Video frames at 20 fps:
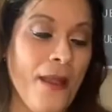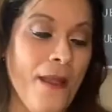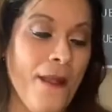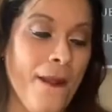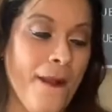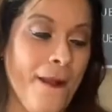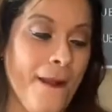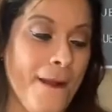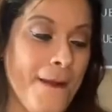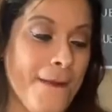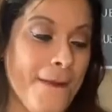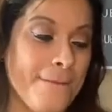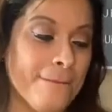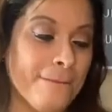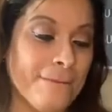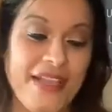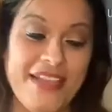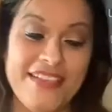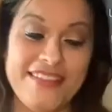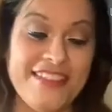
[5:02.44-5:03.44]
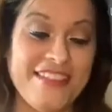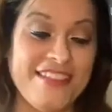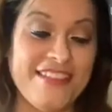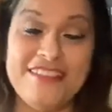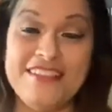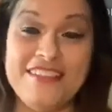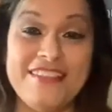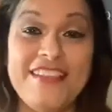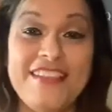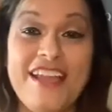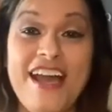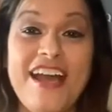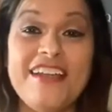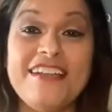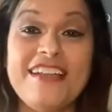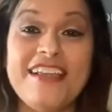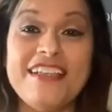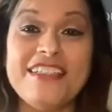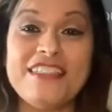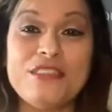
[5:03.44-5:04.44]
I did not
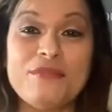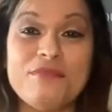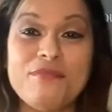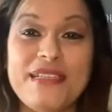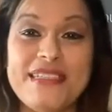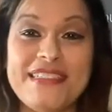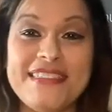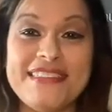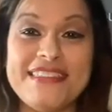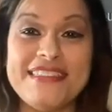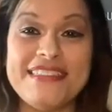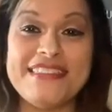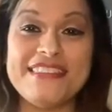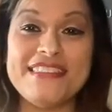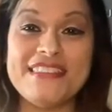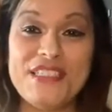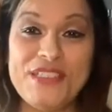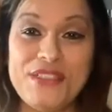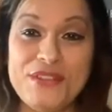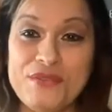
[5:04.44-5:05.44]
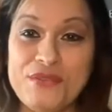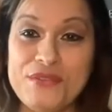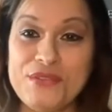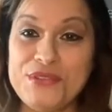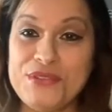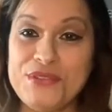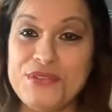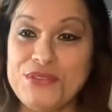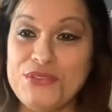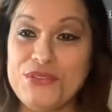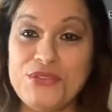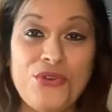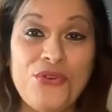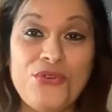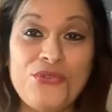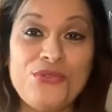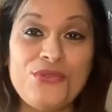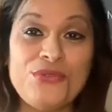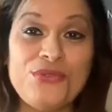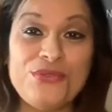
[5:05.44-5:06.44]
expect this. It was
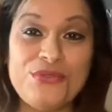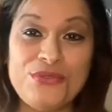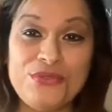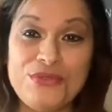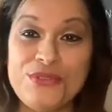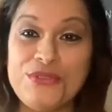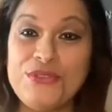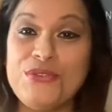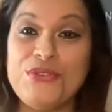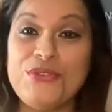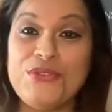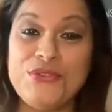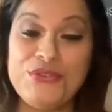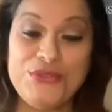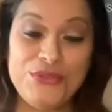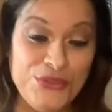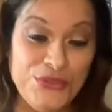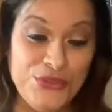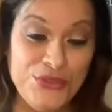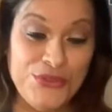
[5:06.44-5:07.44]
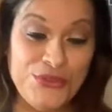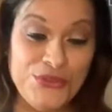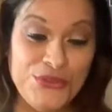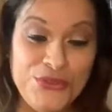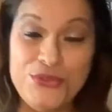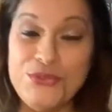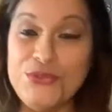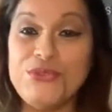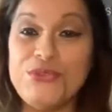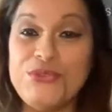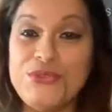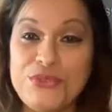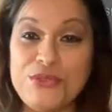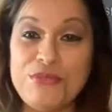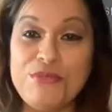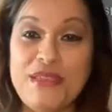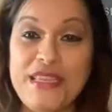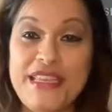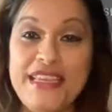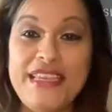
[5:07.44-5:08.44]
total, you know, new news to
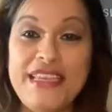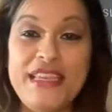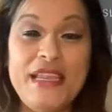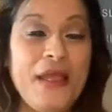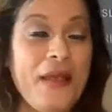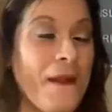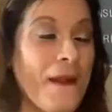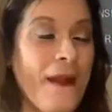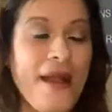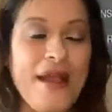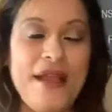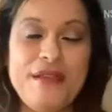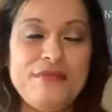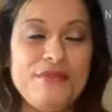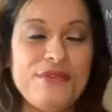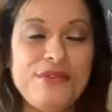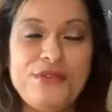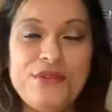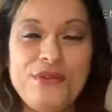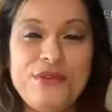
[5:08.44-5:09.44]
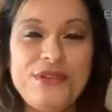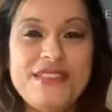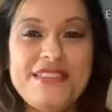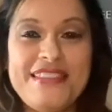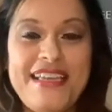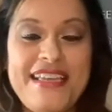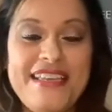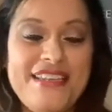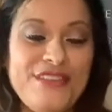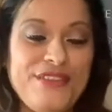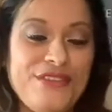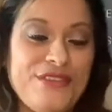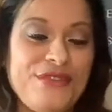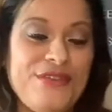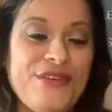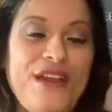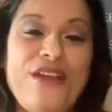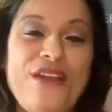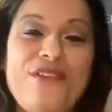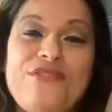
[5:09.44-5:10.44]
me. I'm so excited to
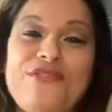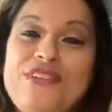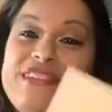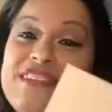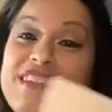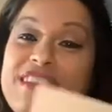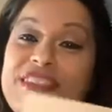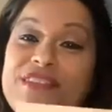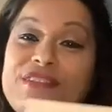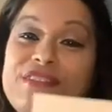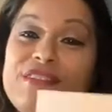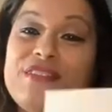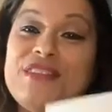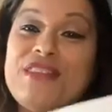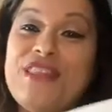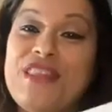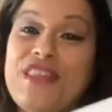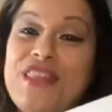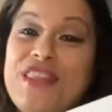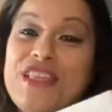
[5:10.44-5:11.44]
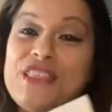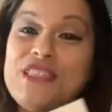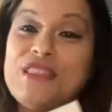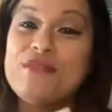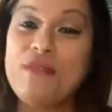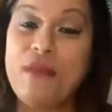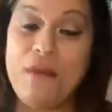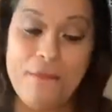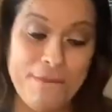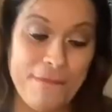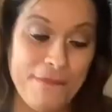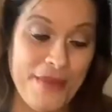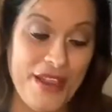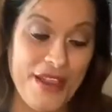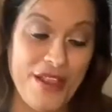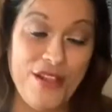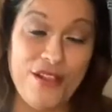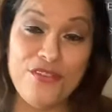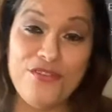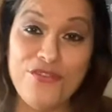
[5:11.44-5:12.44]
have received this
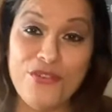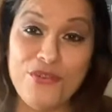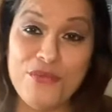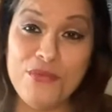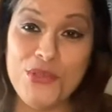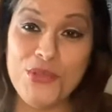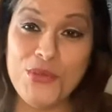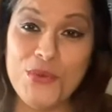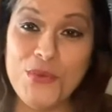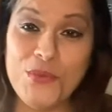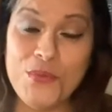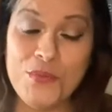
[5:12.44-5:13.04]
mail from you.